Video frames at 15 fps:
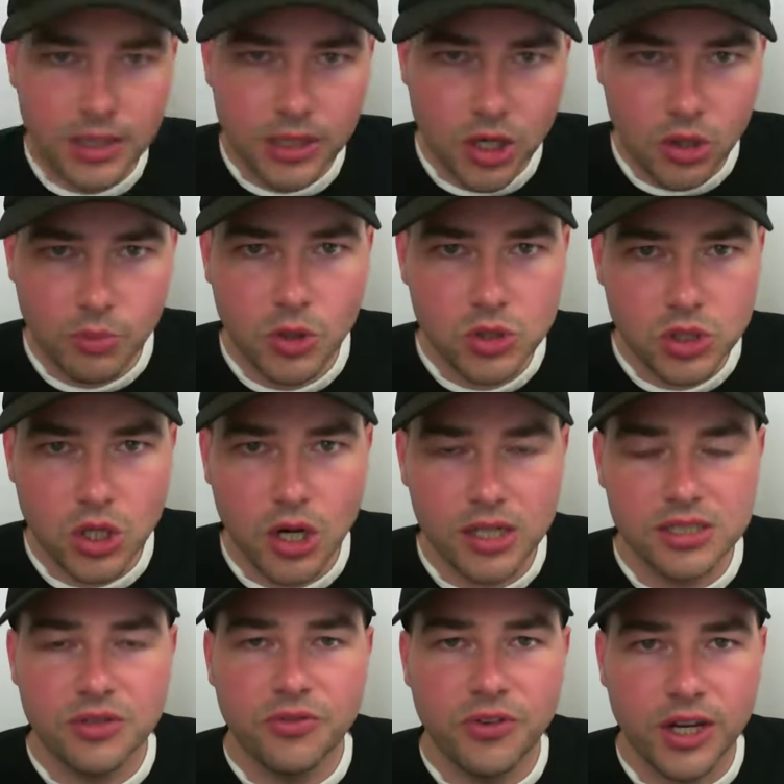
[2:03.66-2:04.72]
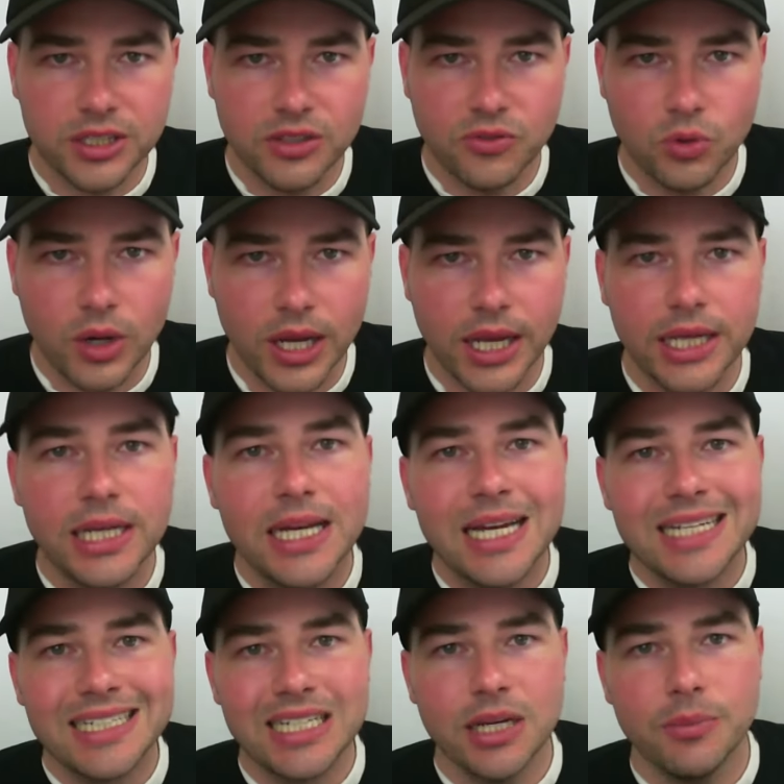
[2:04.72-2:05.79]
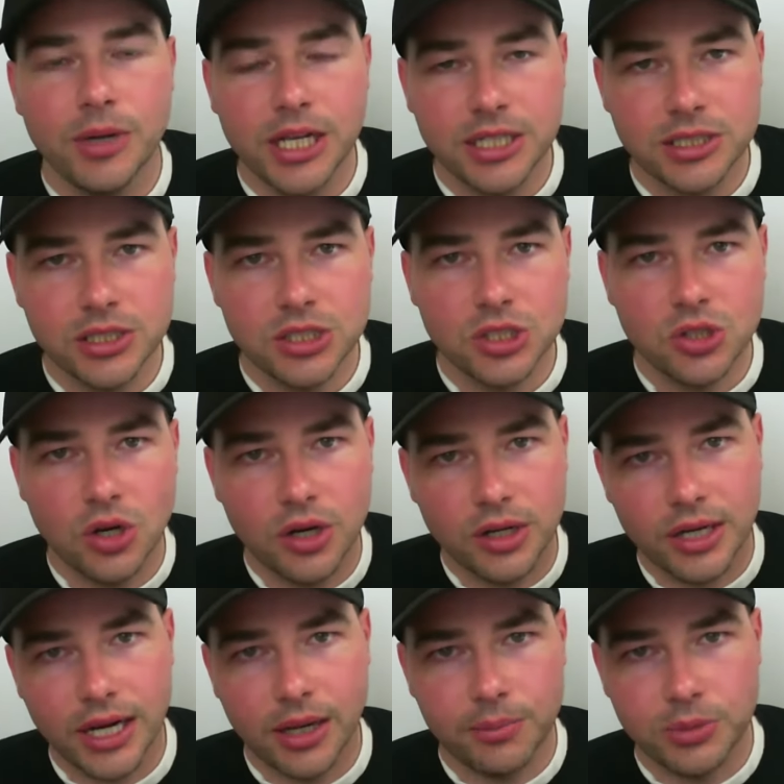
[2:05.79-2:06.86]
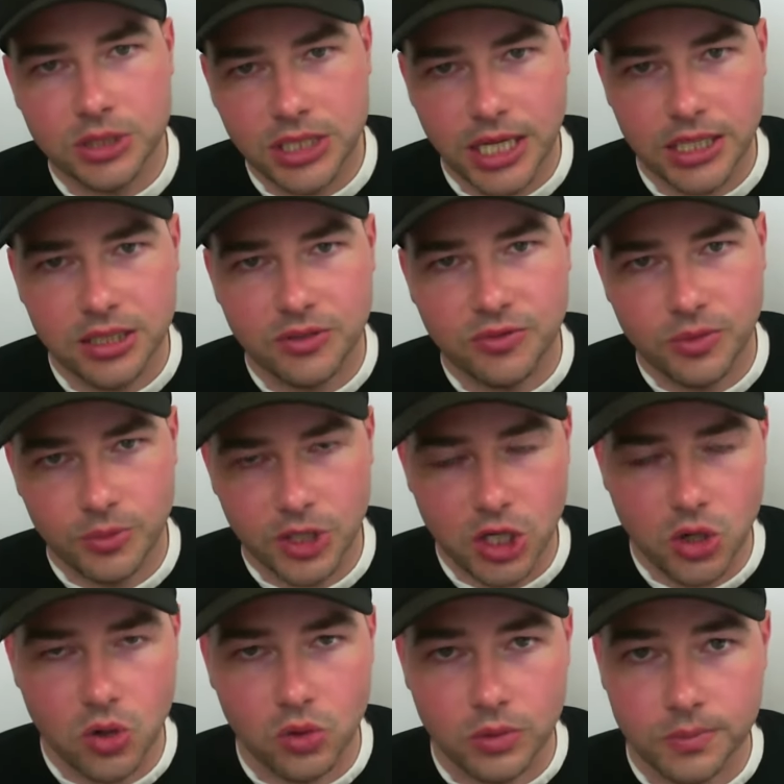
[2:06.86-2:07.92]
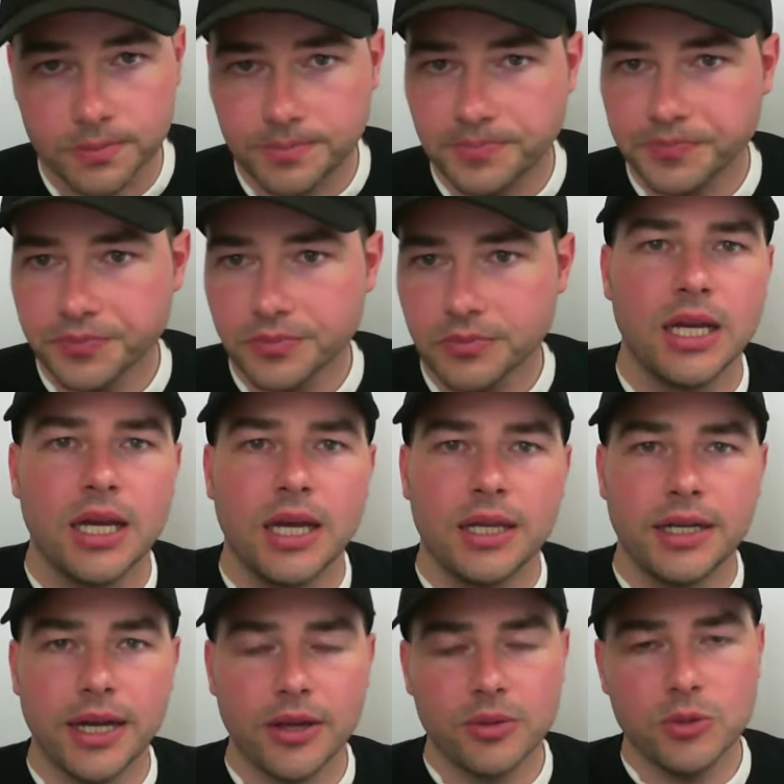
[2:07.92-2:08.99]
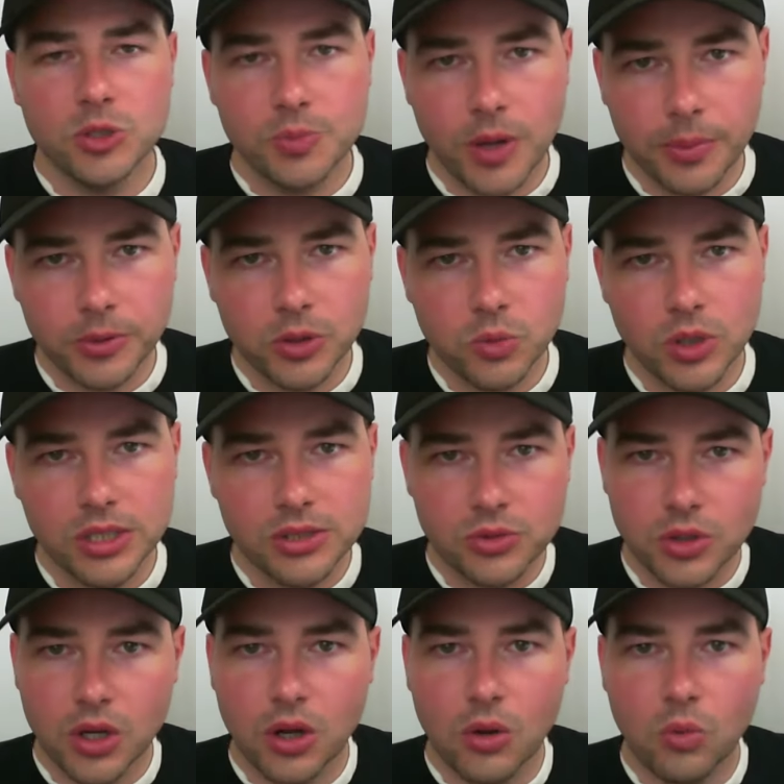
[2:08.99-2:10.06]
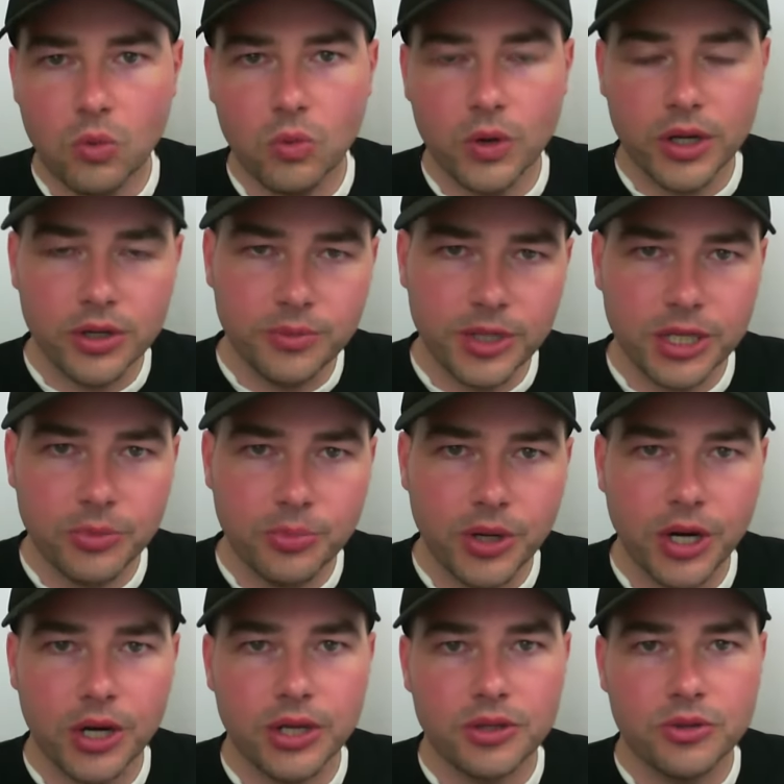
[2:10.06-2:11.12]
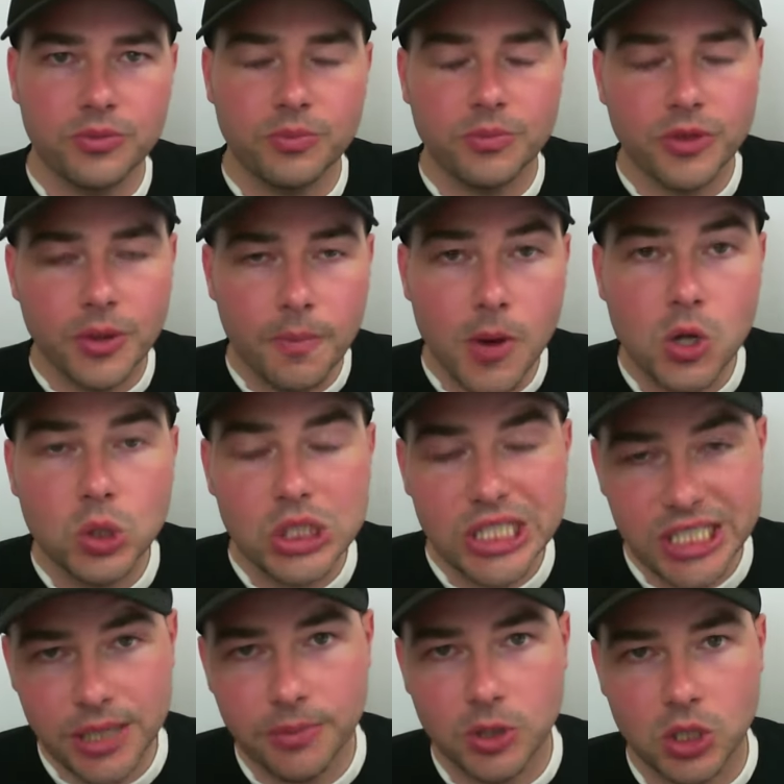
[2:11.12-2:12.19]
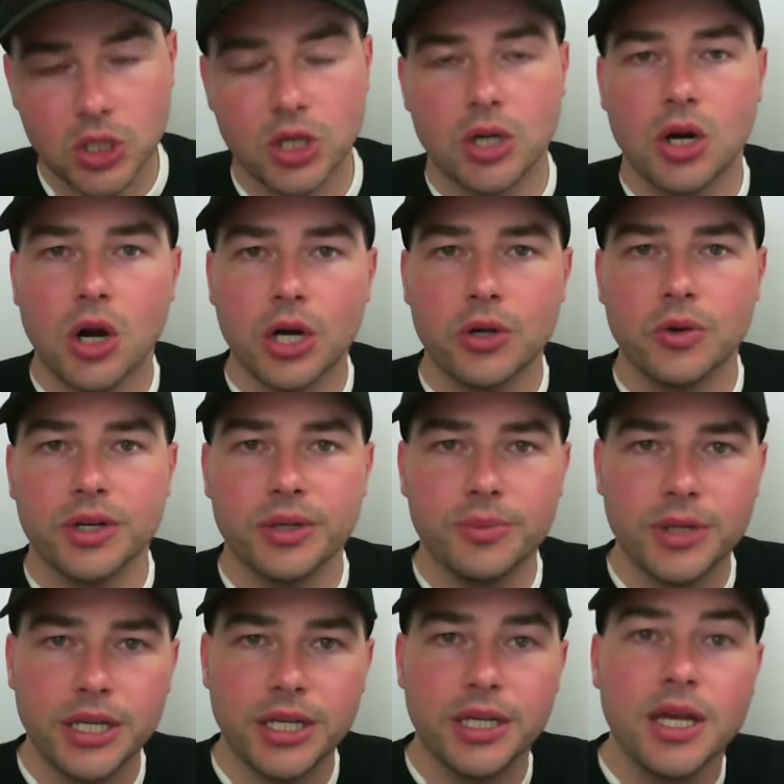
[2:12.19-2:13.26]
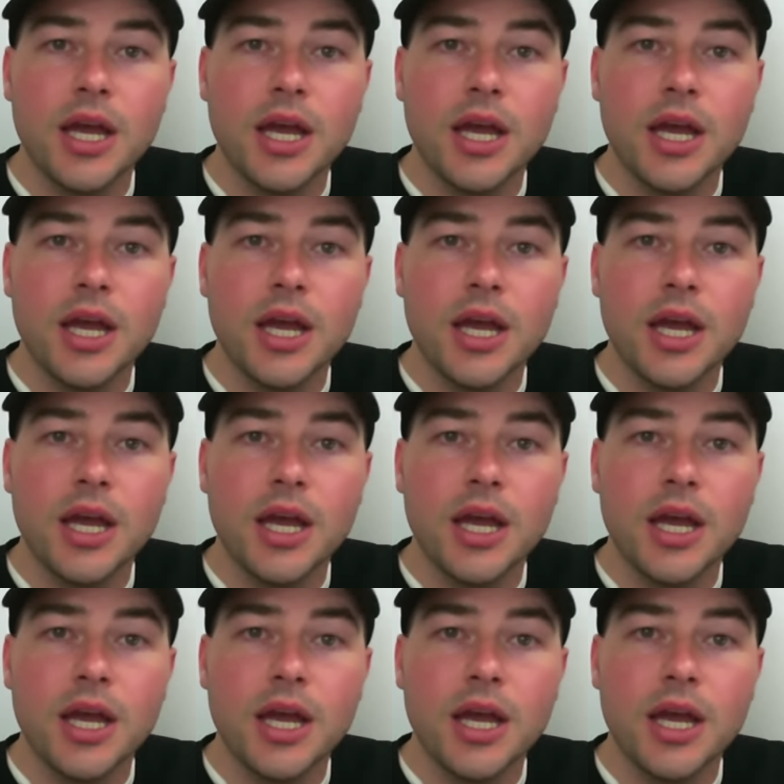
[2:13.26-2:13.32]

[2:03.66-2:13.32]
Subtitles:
most cost-effective way to get my engine started and protected from the cold? Now, the most popular ones we're going to be comparing, and the most similar are going to be